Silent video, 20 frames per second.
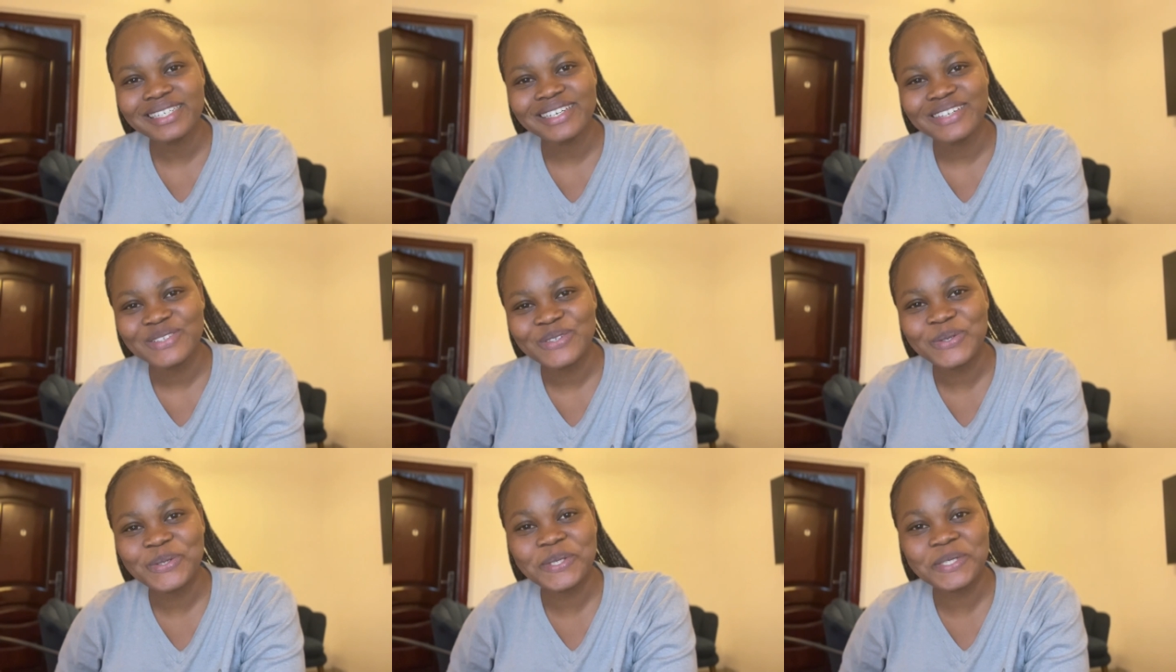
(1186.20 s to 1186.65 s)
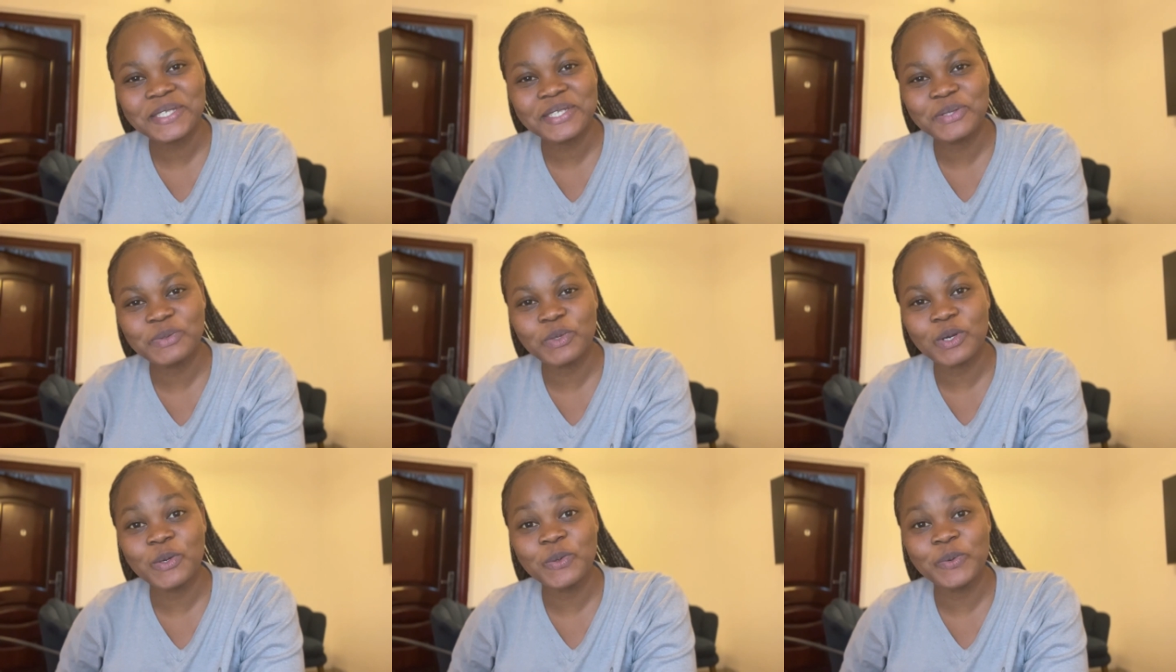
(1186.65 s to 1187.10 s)
so this
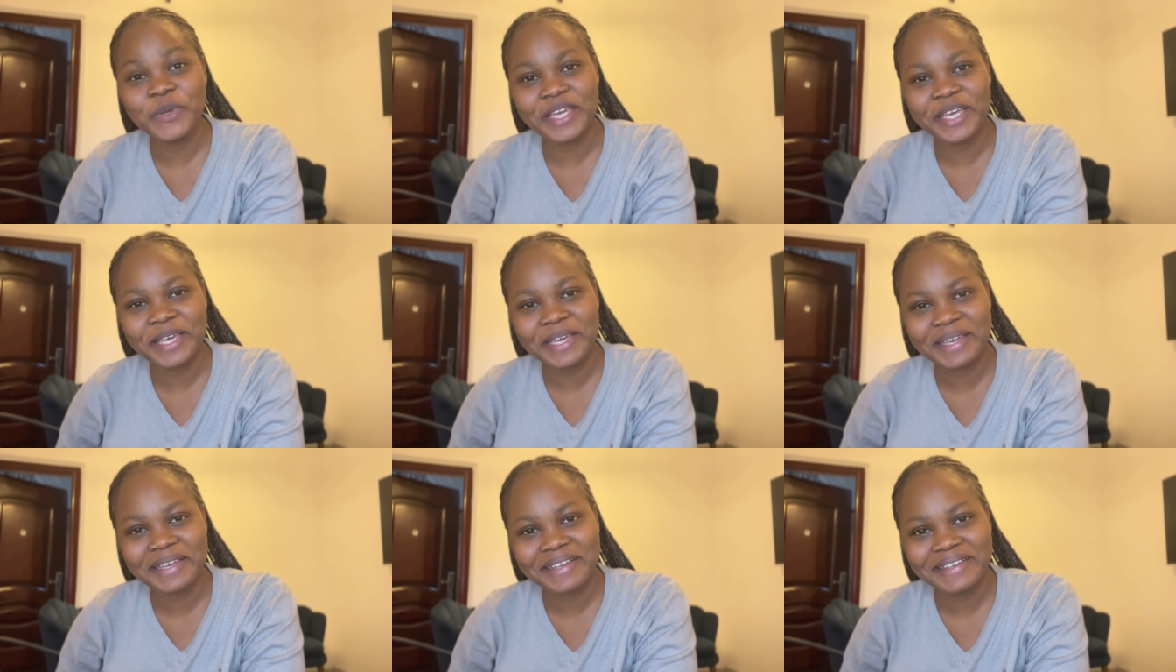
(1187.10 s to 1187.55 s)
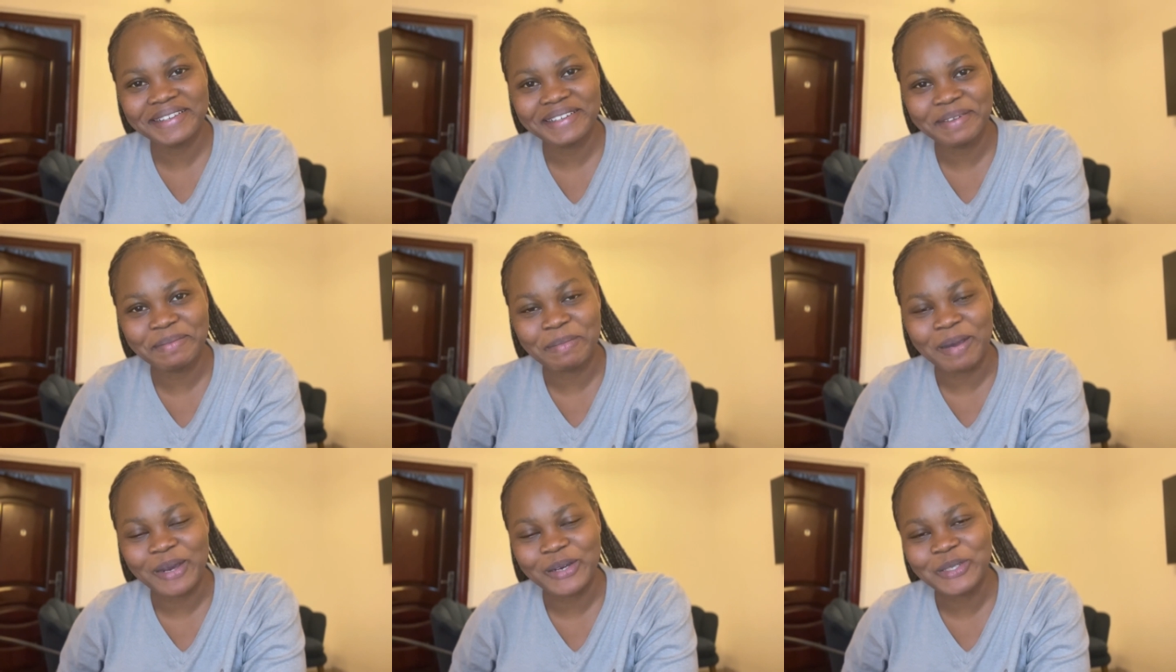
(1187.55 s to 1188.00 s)
is one week
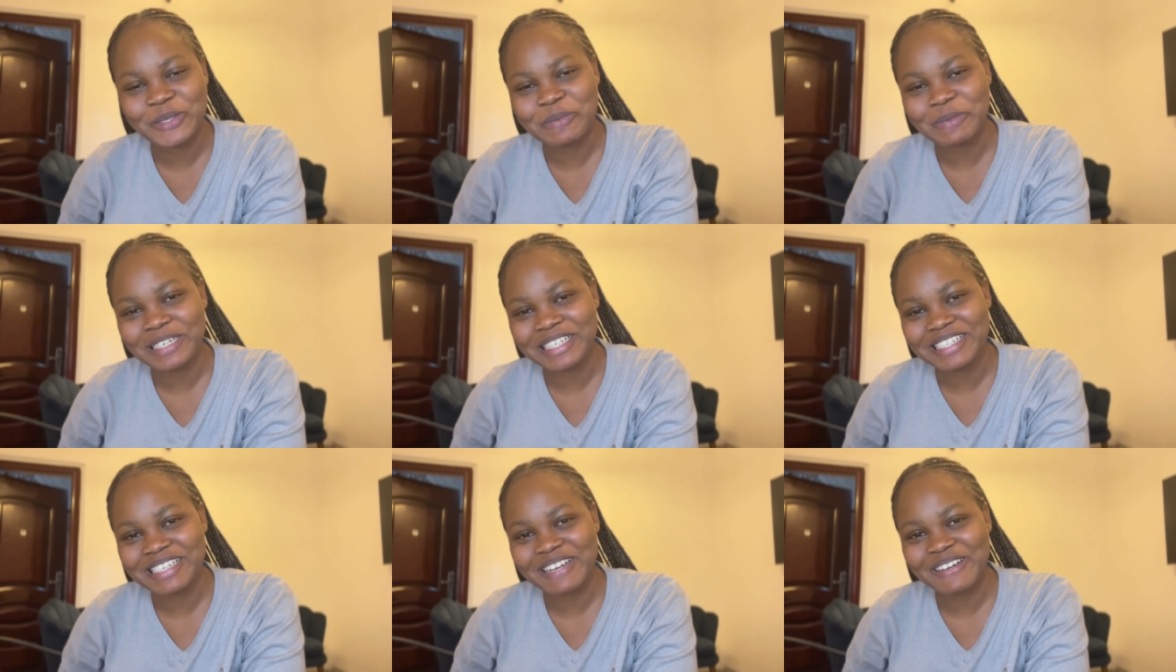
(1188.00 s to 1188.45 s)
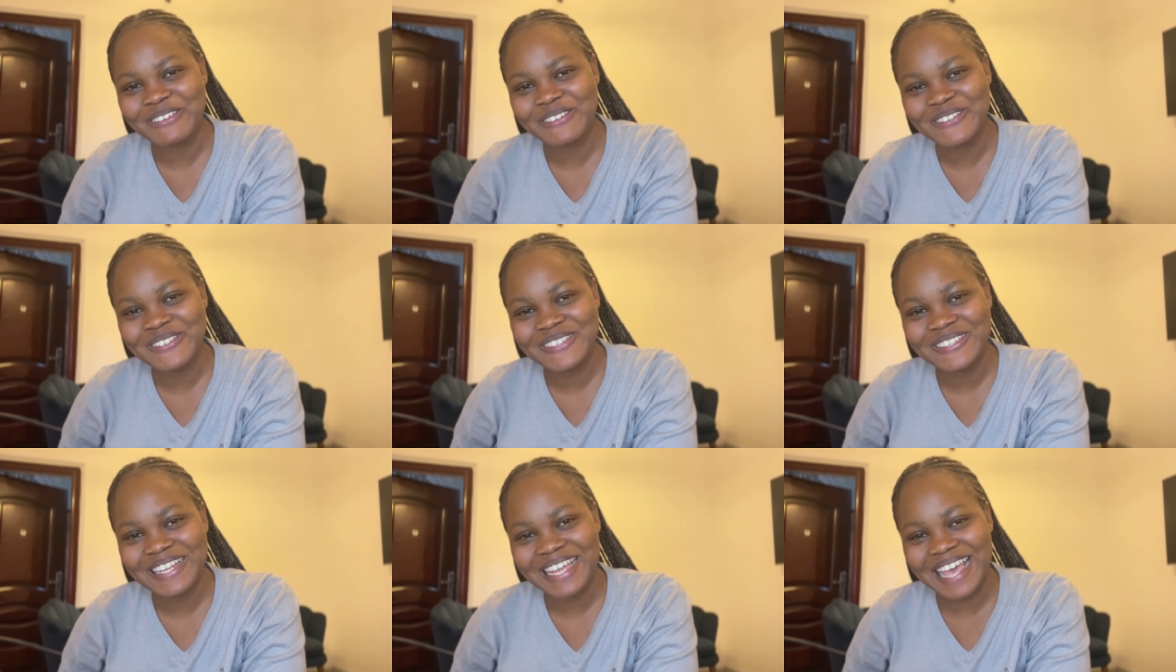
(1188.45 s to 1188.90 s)
in my husband's
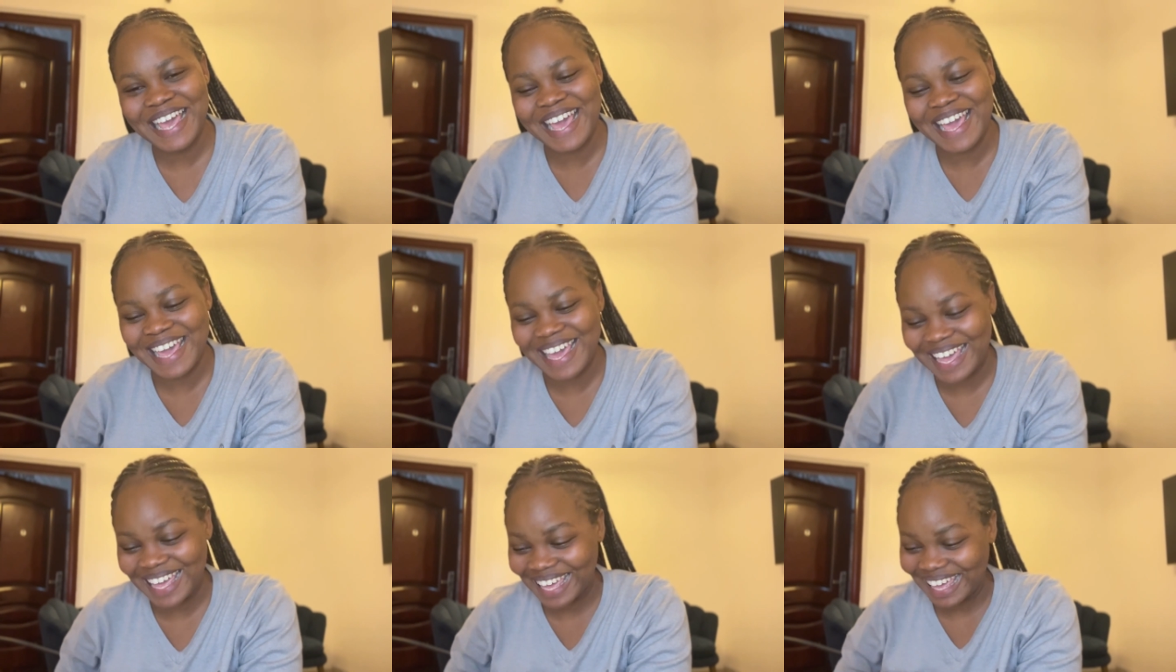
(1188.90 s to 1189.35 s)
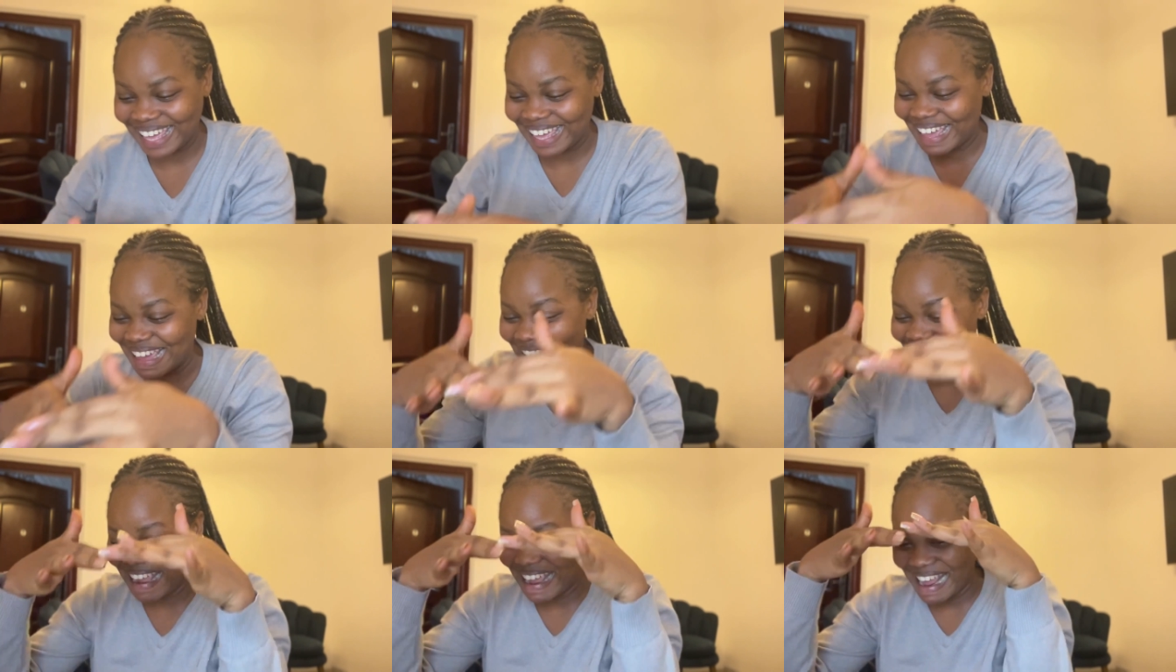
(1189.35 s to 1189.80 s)
house
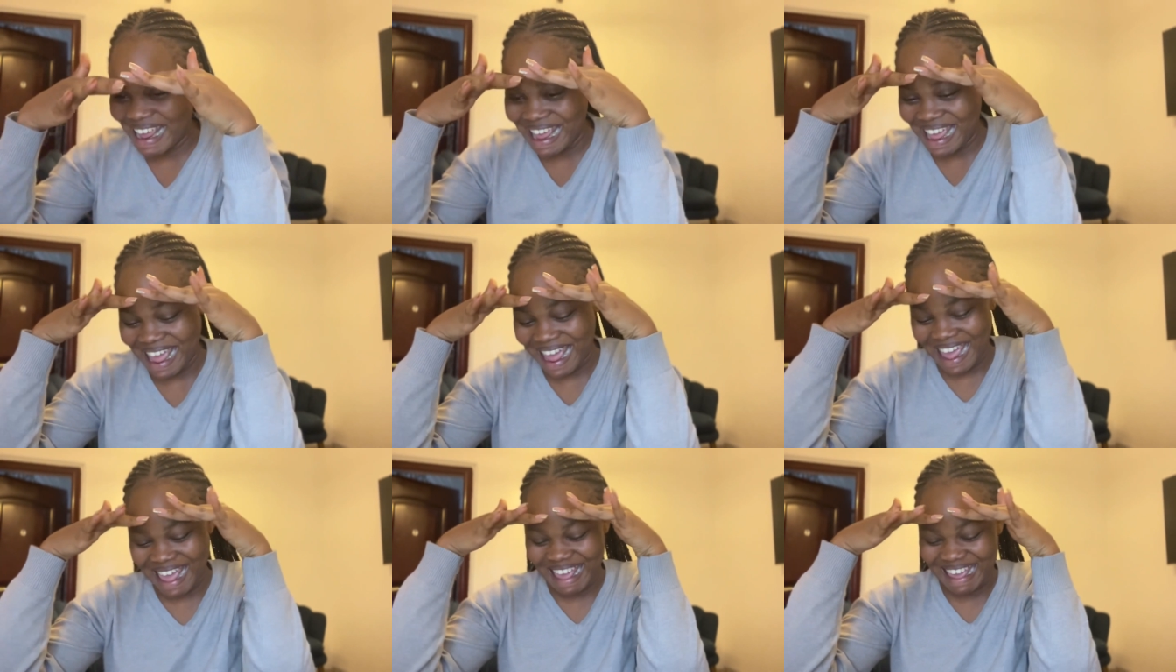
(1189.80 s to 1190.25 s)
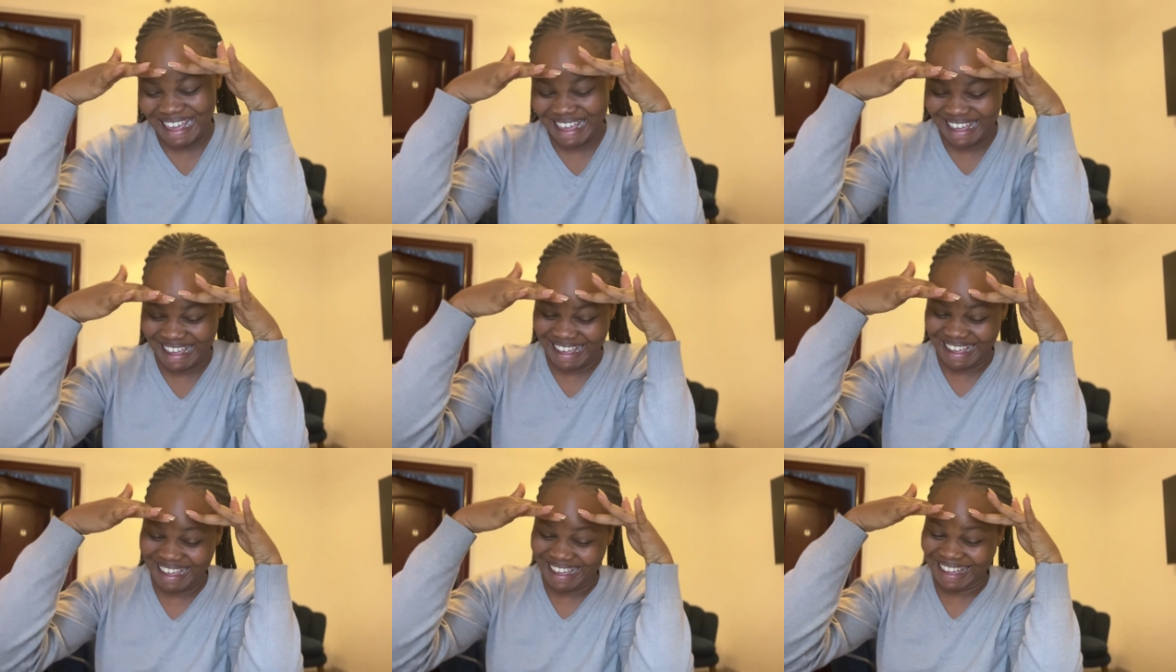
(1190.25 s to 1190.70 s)
hey, eh, eh,
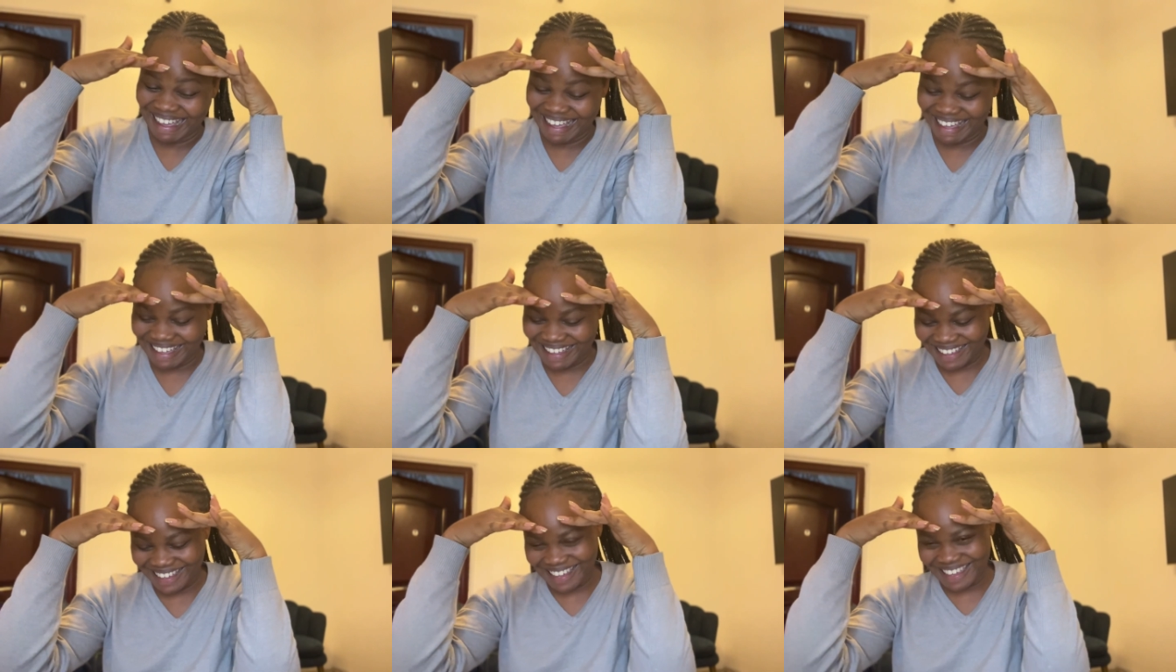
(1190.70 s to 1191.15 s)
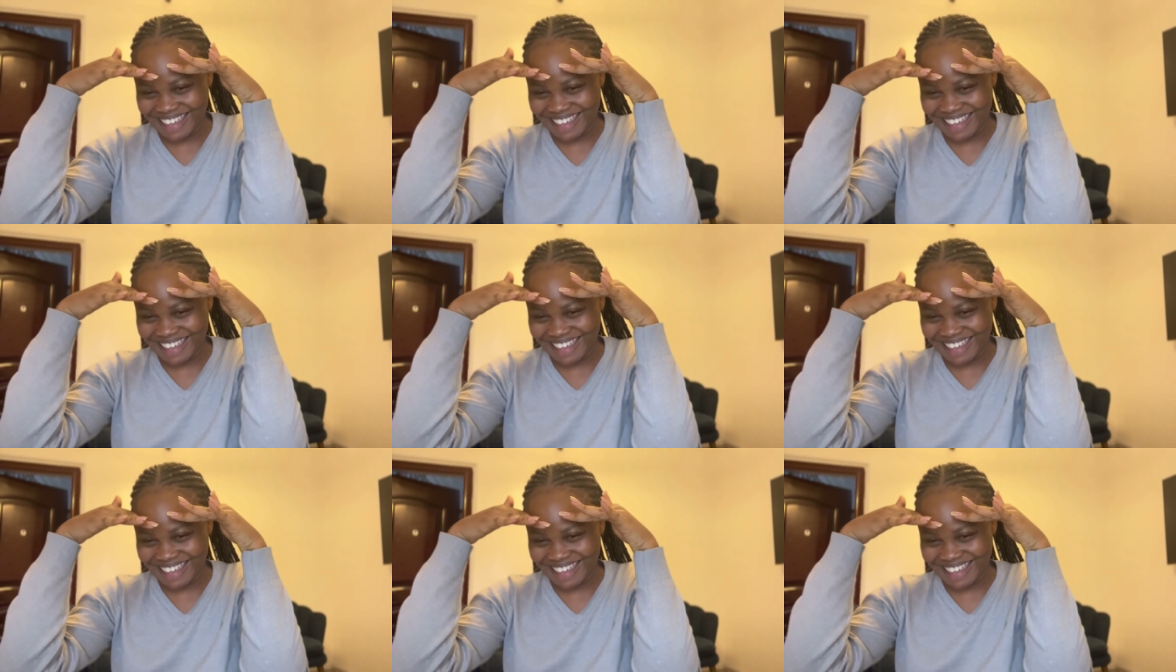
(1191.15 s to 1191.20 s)
hey,